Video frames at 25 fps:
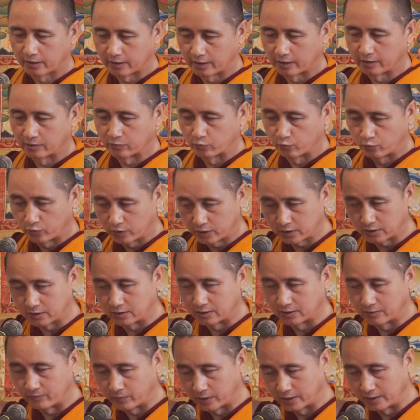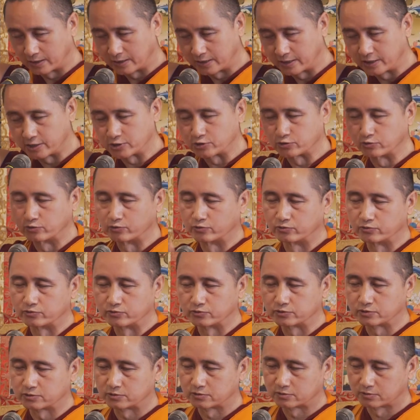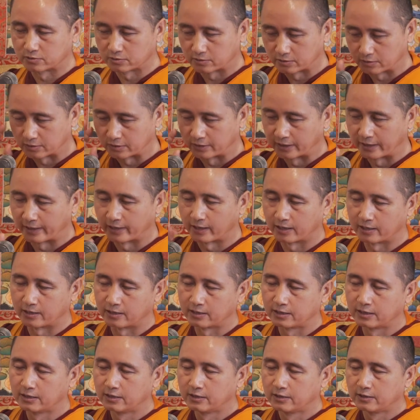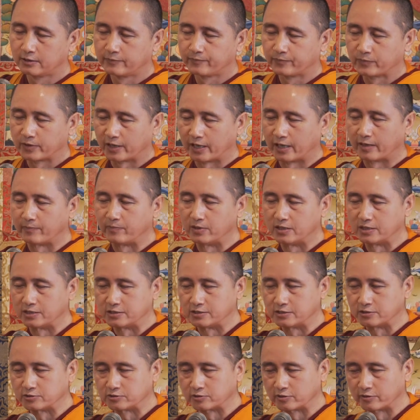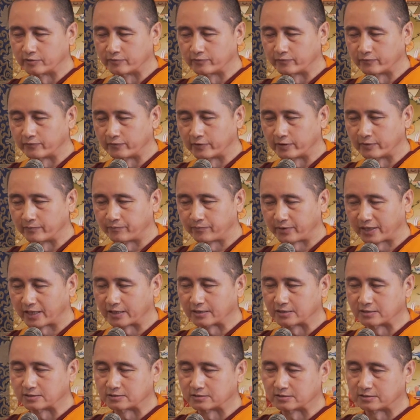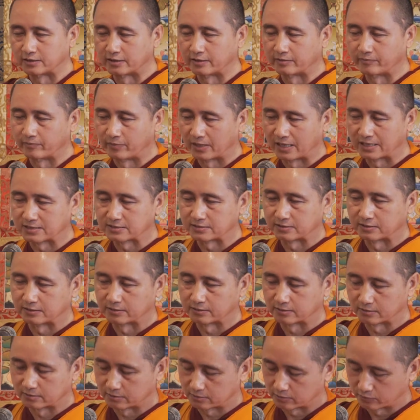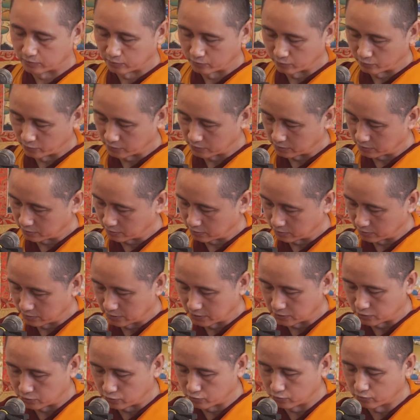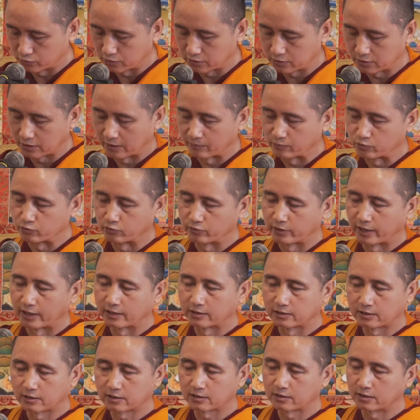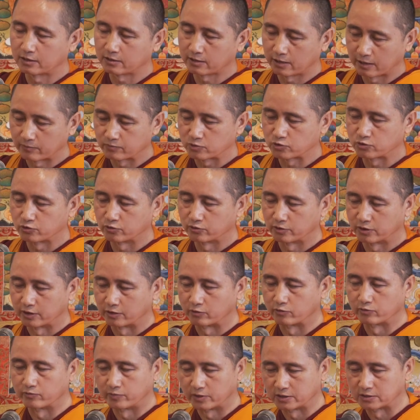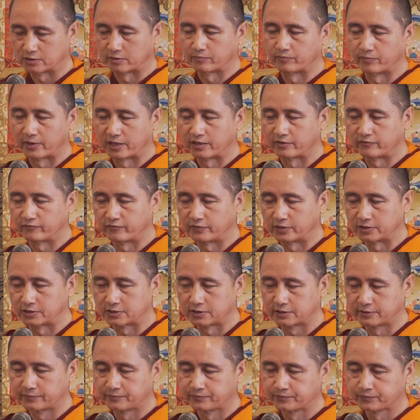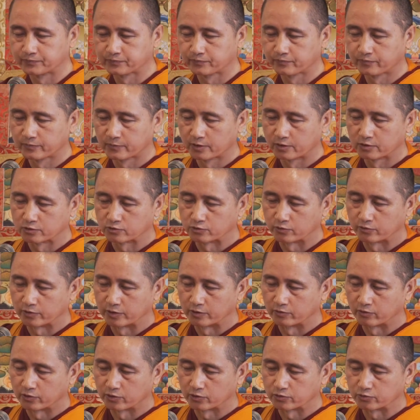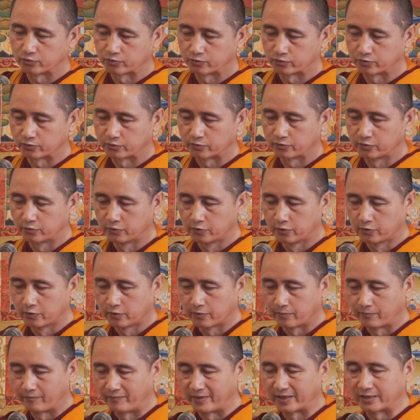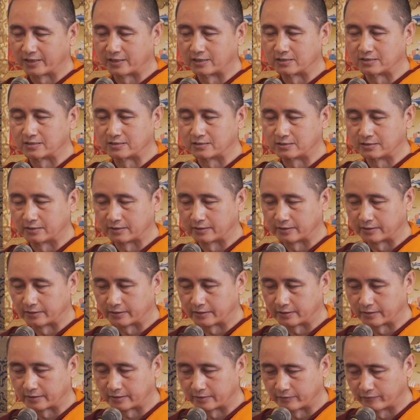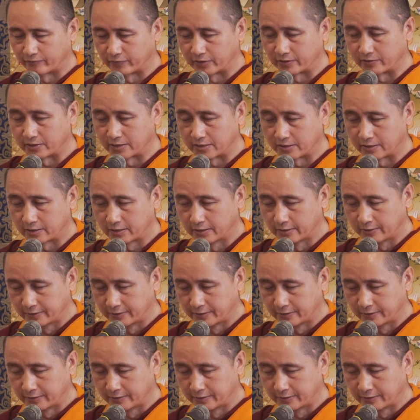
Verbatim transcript: and with the, my lineage gurus, their abilities of uh, practice and blessing, with these two come together, and I'm sure there will be some benefit. So in order to make it uh, very